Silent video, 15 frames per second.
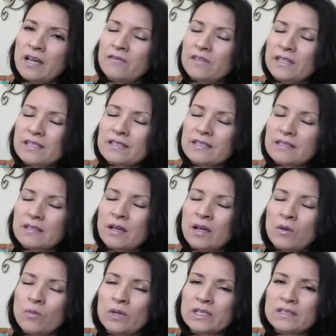of this
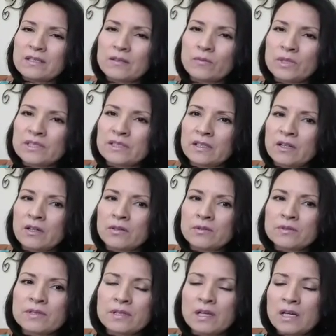once it
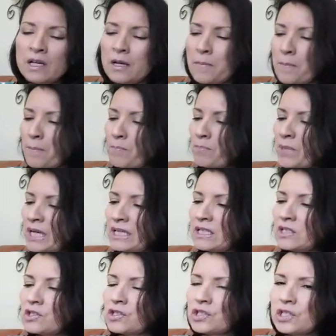goes.
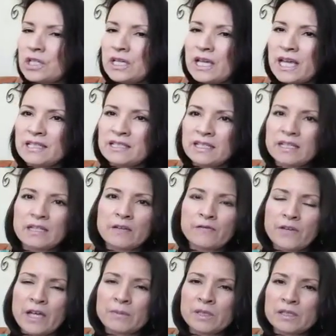But she did a
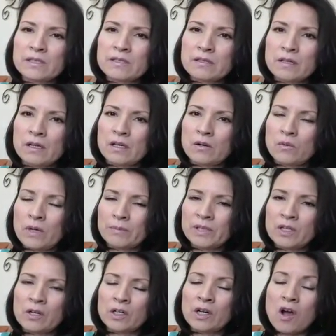fabulous
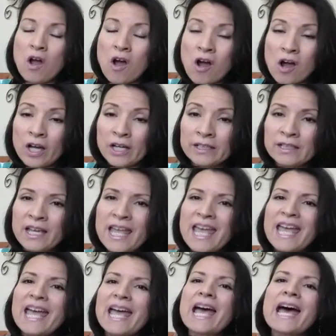webinar on
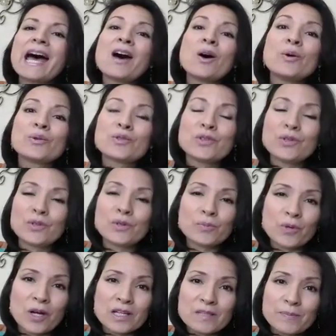how
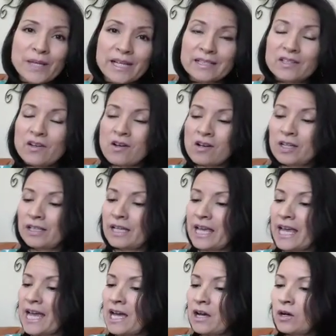to prospect, on
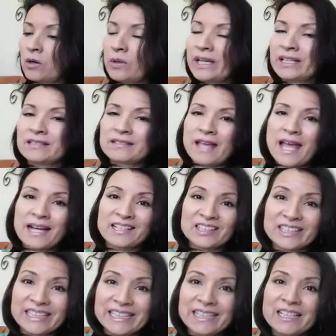how
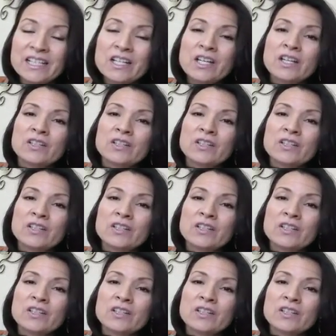exactly